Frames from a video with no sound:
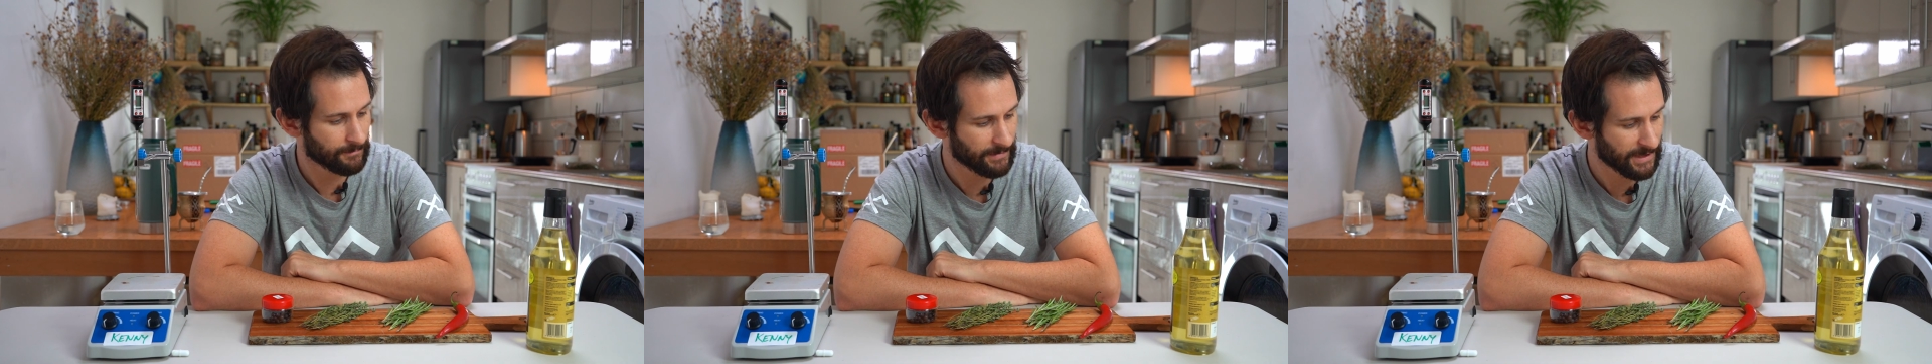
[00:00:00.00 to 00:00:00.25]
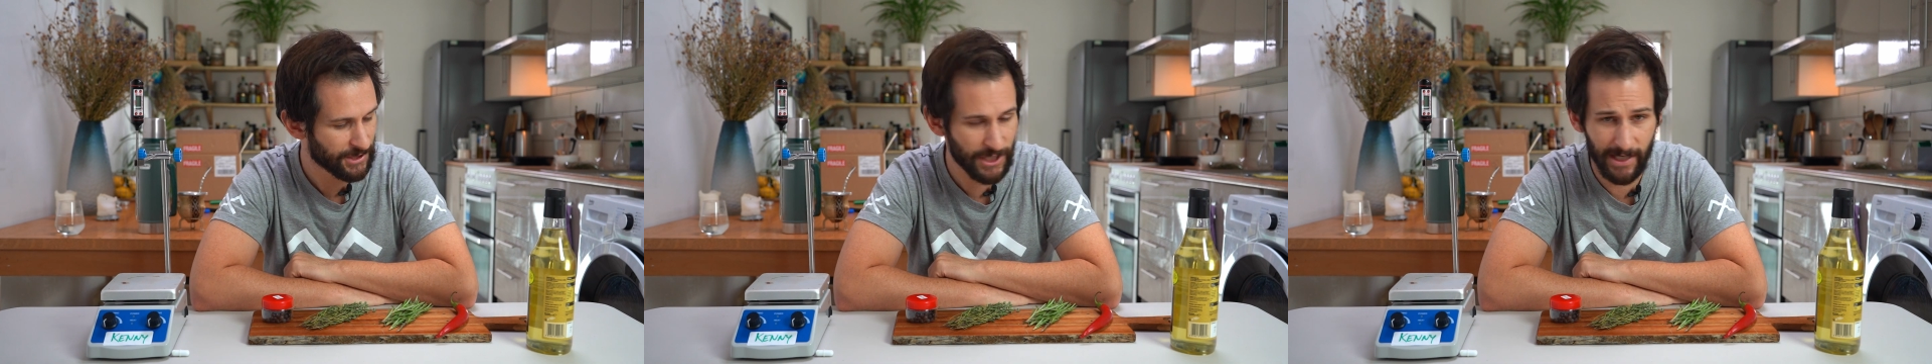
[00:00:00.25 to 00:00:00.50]

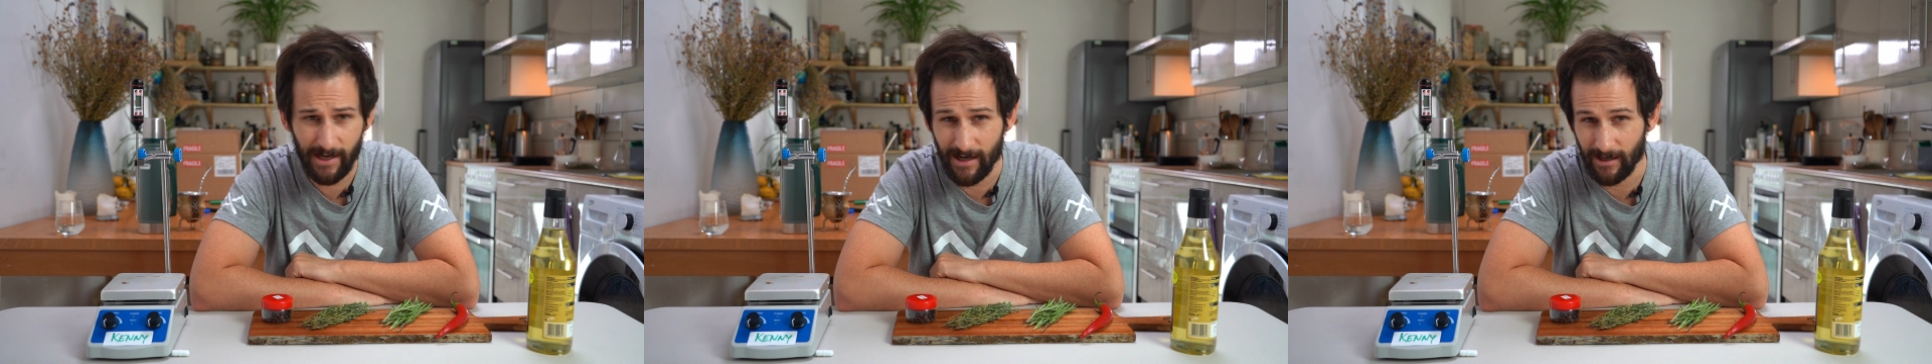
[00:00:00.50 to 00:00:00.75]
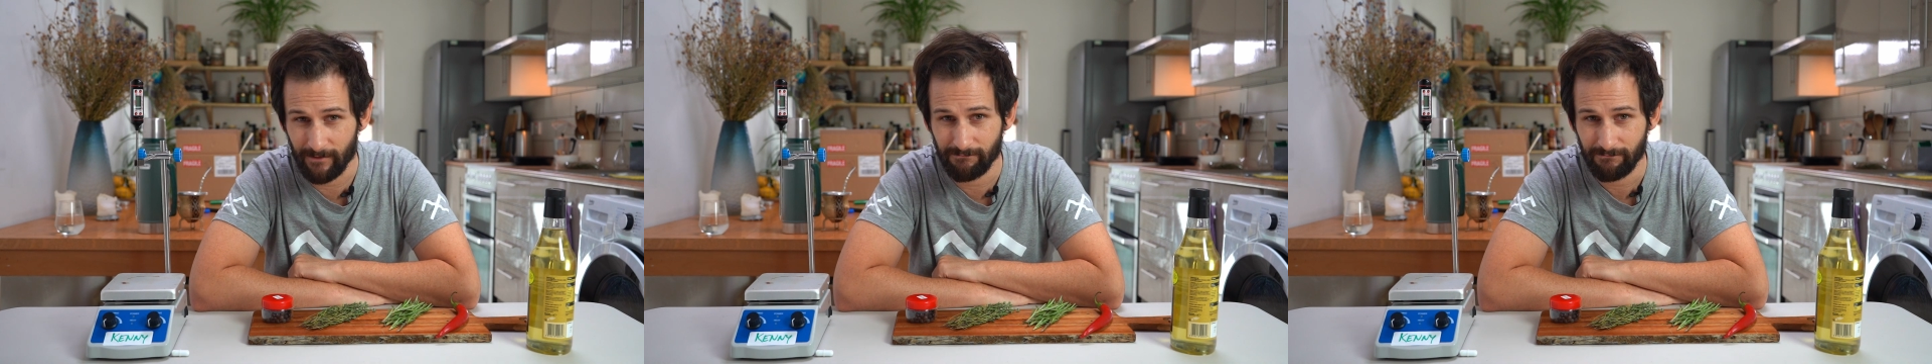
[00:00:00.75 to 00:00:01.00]
be checking
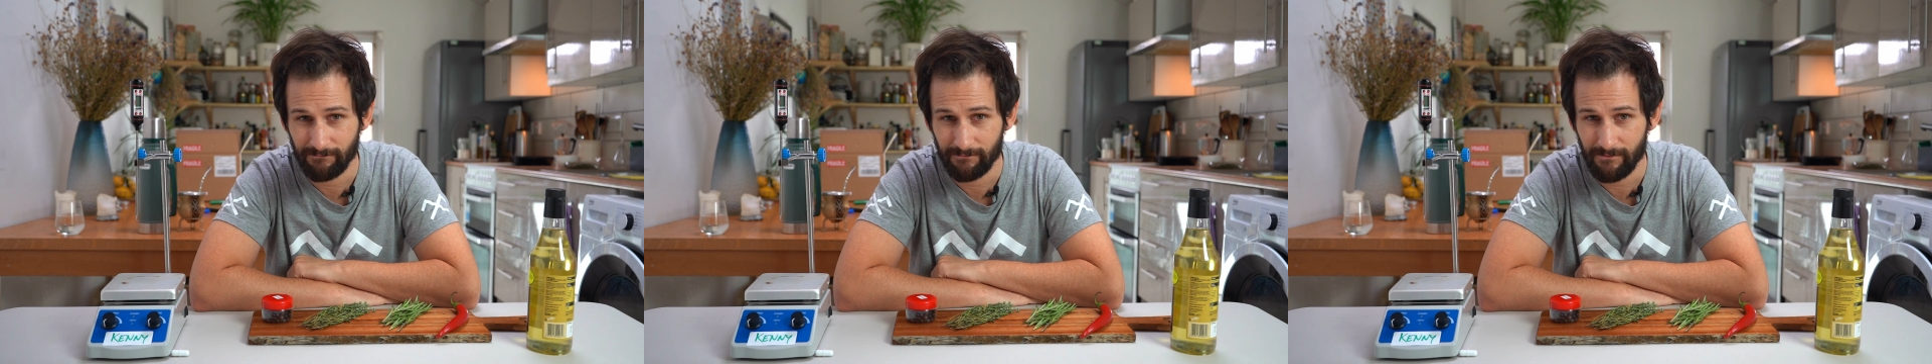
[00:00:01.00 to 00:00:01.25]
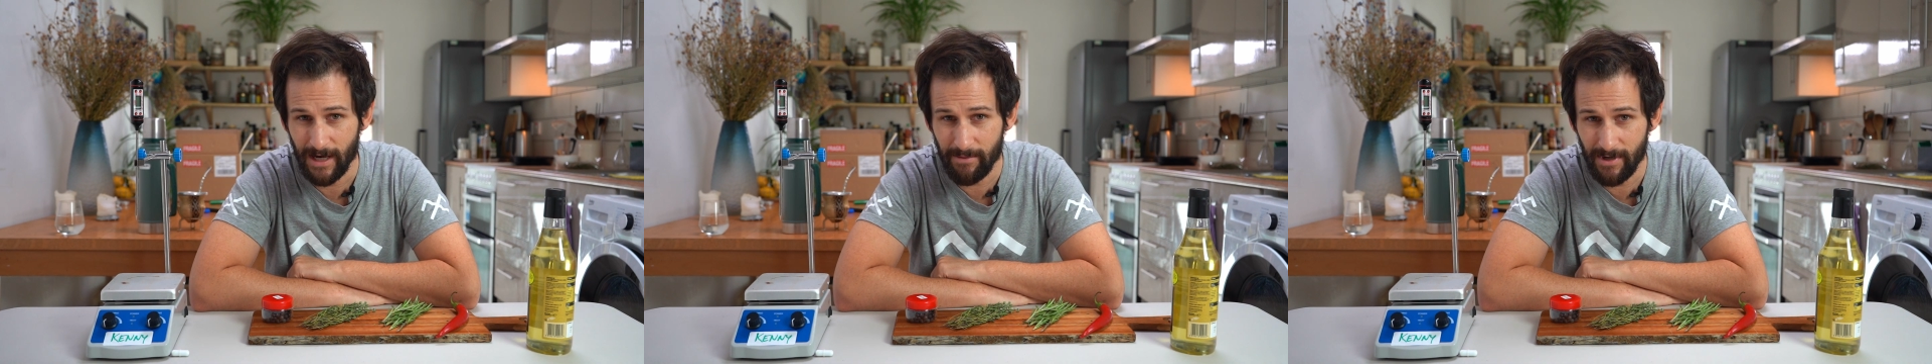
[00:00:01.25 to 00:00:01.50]
it
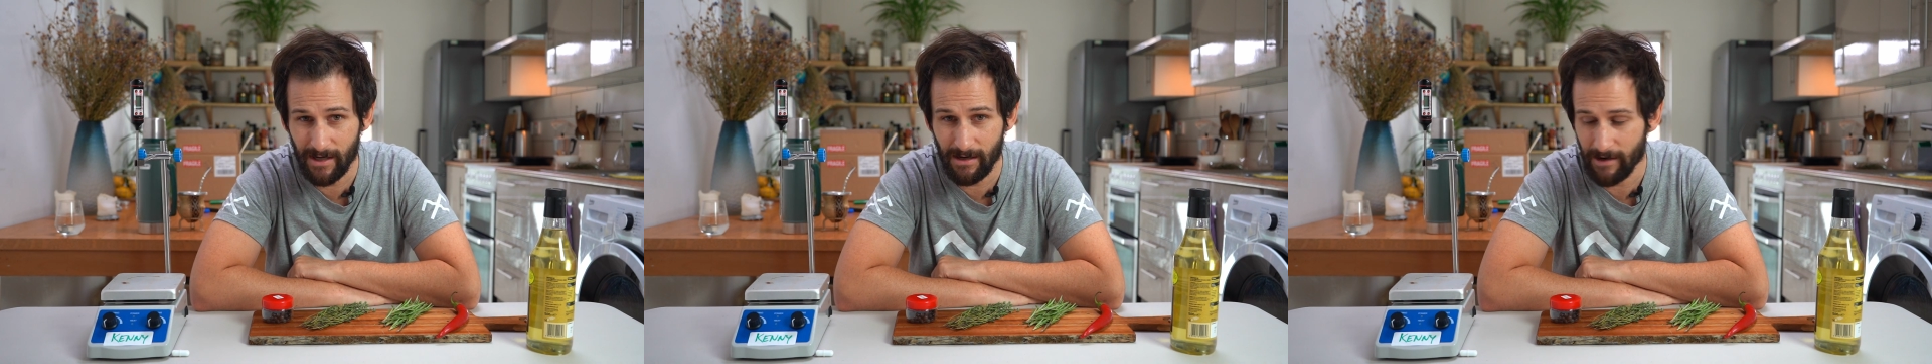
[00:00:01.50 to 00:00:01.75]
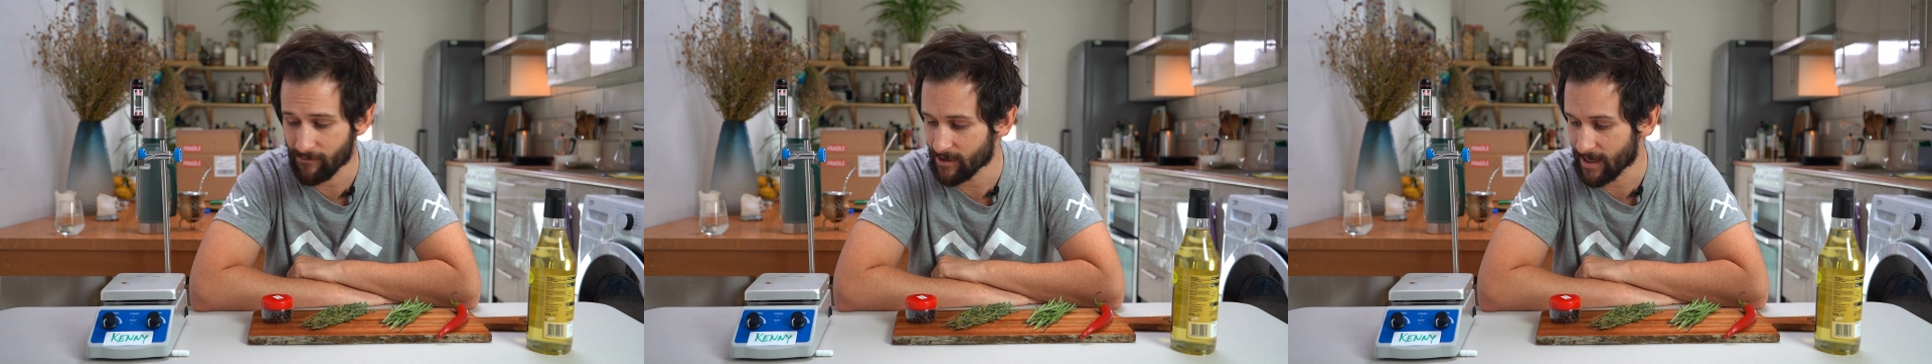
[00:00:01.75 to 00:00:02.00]
maybe
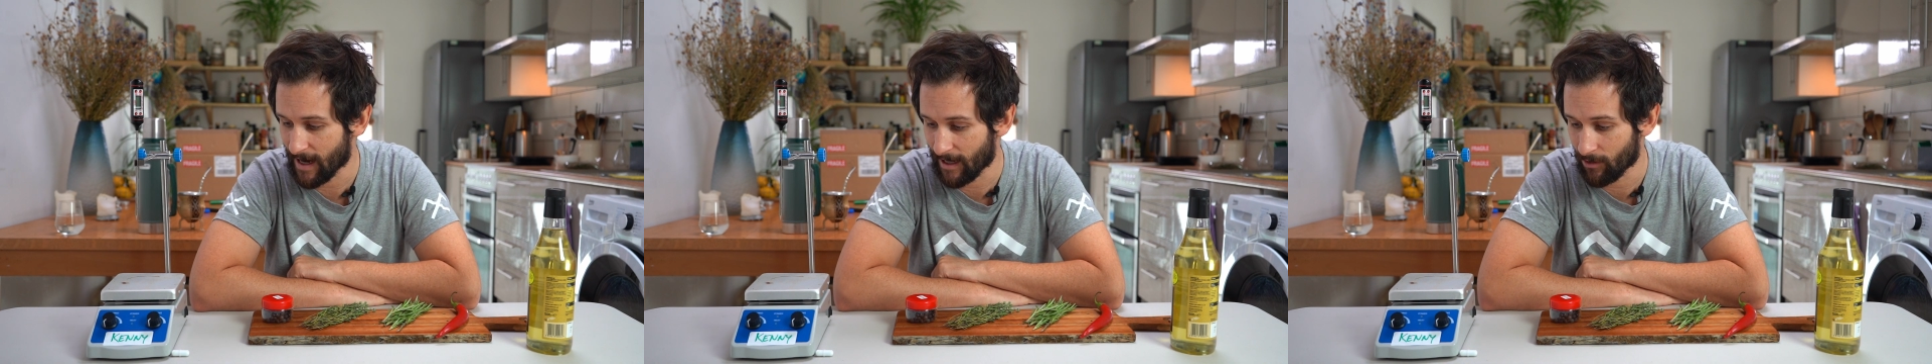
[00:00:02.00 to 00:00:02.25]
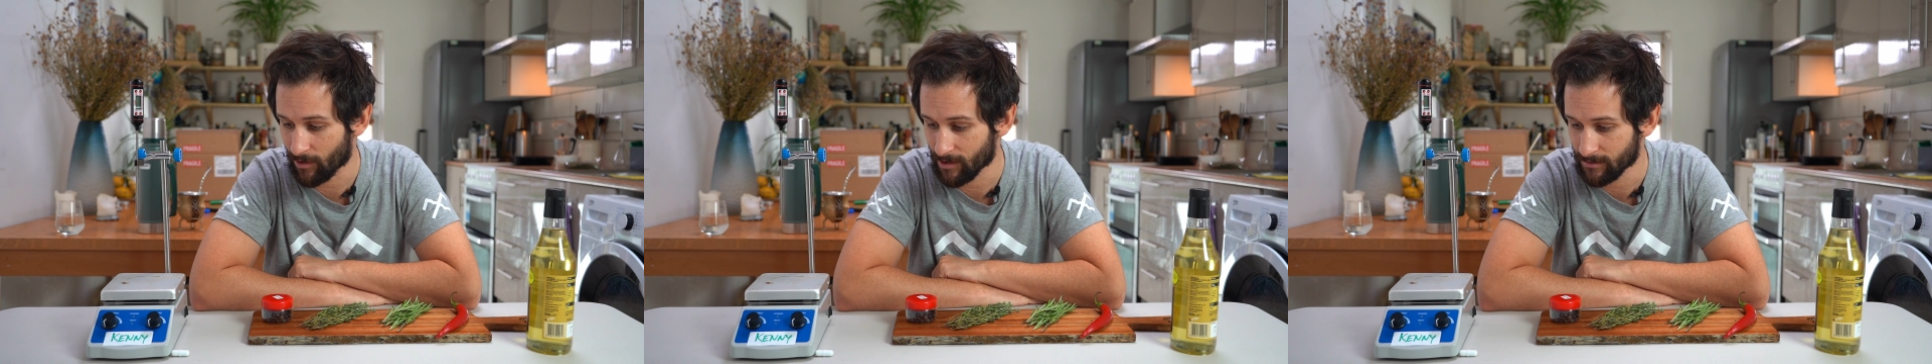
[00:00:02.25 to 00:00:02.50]
every
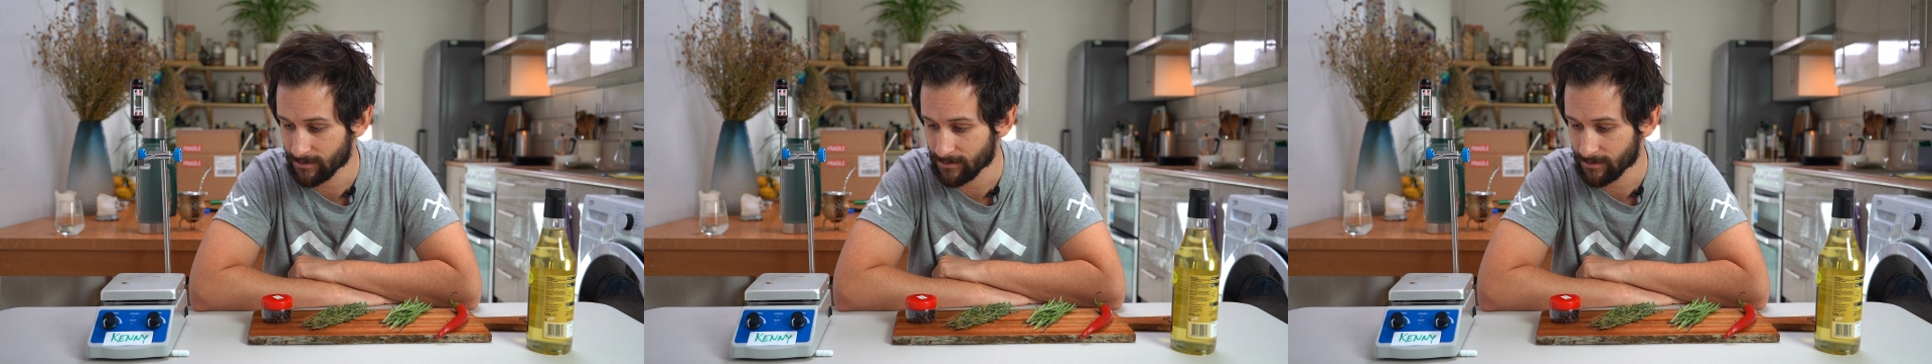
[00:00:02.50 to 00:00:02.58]
hour.